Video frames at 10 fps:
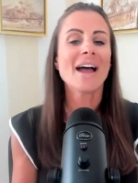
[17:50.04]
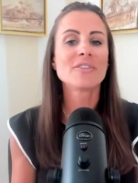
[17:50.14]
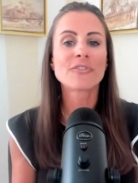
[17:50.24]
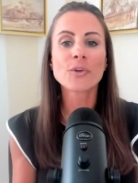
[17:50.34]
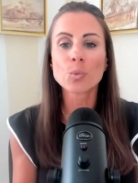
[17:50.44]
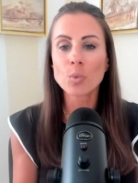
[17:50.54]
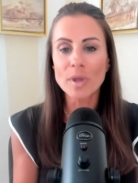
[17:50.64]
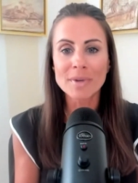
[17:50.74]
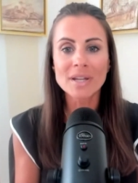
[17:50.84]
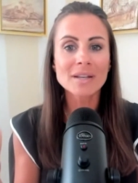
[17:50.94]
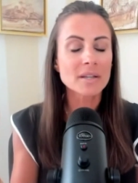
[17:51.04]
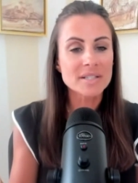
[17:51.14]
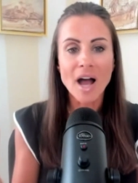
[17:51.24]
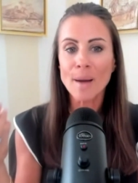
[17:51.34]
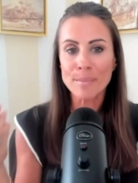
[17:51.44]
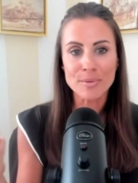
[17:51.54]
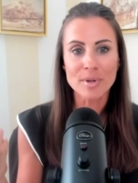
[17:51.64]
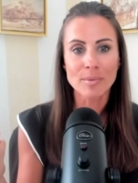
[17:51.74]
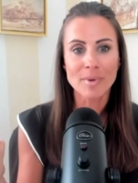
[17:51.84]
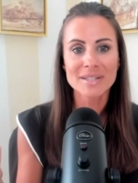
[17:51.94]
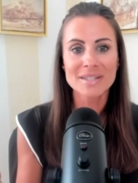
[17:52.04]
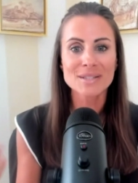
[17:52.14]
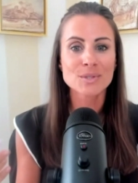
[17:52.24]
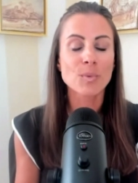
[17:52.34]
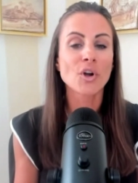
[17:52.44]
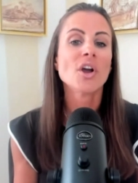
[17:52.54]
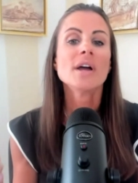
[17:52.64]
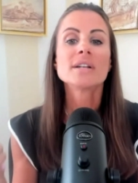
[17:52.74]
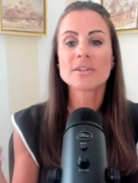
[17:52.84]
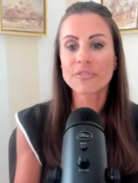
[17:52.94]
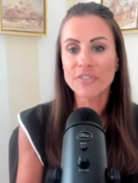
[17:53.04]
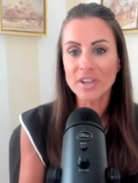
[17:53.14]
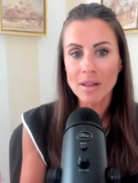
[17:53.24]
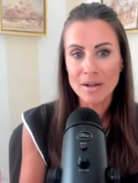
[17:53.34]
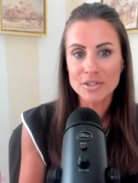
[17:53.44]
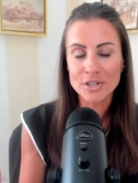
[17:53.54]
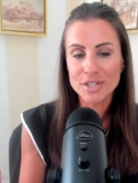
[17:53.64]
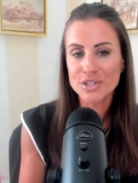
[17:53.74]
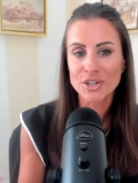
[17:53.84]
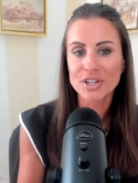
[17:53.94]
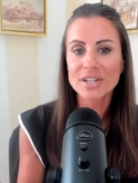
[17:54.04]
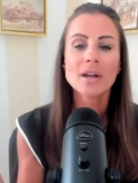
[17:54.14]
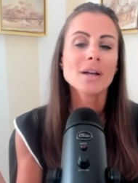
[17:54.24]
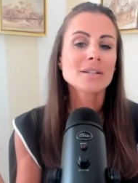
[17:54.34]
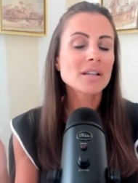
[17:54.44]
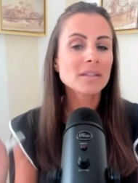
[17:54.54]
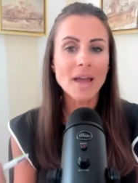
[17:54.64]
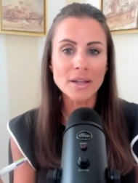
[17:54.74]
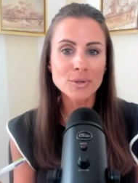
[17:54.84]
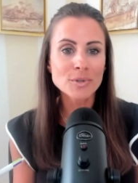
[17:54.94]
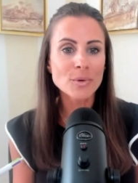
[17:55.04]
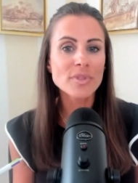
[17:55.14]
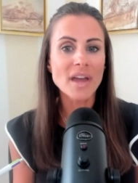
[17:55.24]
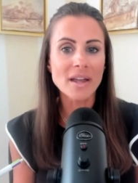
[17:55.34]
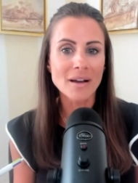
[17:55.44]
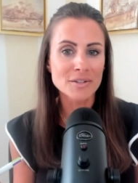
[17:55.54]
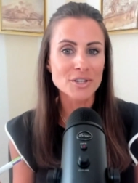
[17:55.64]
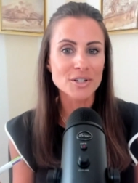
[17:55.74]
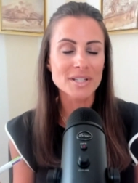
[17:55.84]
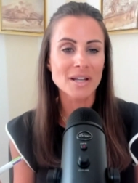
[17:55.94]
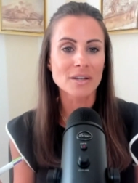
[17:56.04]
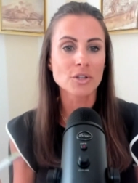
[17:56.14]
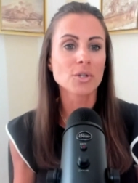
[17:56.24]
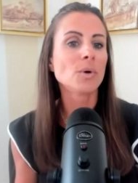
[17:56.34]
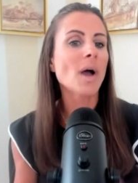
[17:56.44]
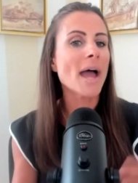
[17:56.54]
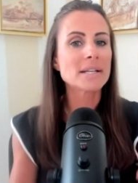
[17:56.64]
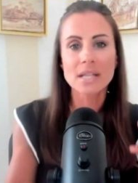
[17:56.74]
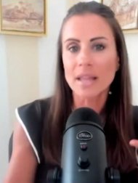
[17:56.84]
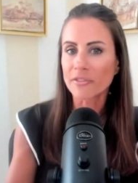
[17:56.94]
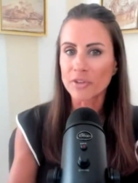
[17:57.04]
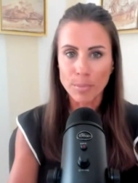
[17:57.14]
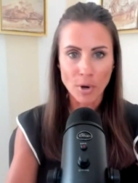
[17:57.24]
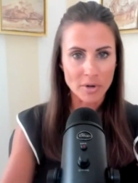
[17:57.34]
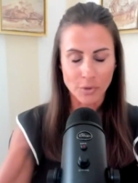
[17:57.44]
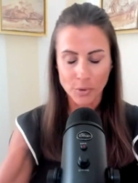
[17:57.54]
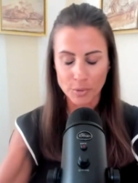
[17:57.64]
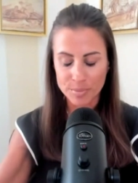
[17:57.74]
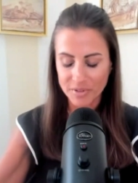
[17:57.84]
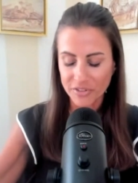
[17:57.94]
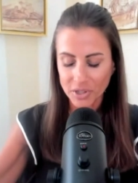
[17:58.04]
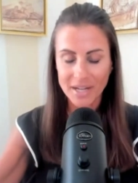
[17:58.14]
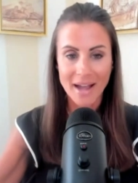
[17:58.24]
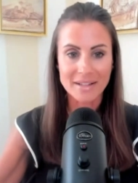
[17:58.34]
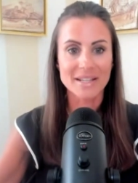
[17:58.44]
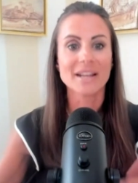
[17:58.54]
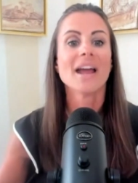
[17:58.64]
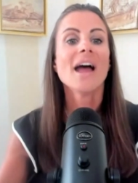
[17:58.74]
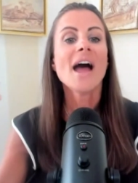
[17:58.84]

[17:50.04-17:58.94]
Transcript: And for women, the top 3 reasons were to feel understood, to let you know they understand you, and to like feel part of a group, to feel connected.